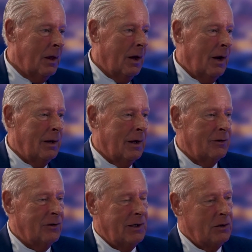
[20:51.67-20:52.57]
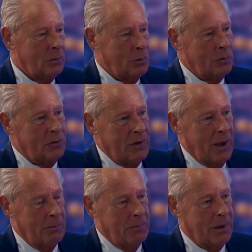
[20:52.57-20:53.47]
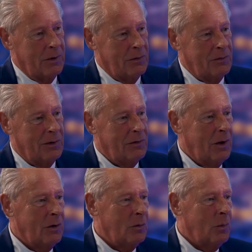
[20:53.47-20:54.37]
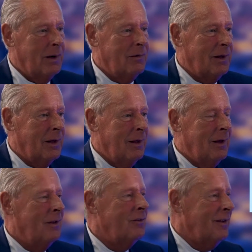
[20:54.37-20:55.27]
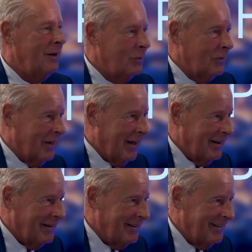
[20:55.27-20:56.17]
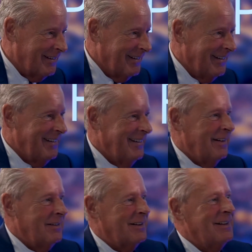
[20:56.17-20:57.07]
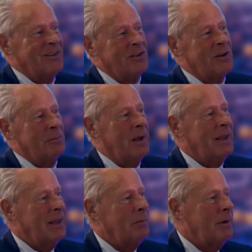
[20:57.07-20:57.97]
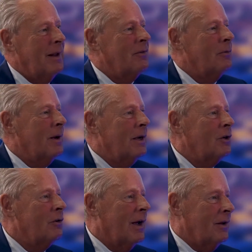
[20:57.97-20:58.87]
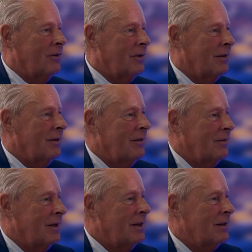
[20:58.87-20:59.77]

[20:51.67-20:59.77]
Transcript: And I say towards the end because it's no good waiting until the end, until you start making plans about your exit, is it?